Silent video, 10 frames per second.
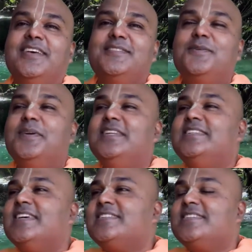So he
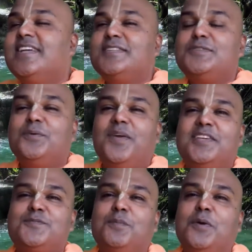just starts to
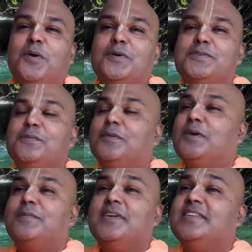explore. So
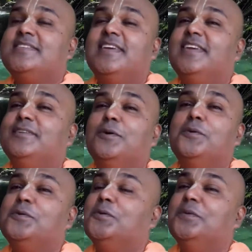Prabhupada is saying,
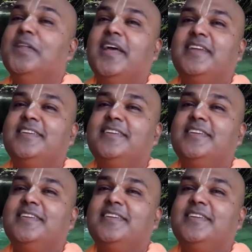don't do that.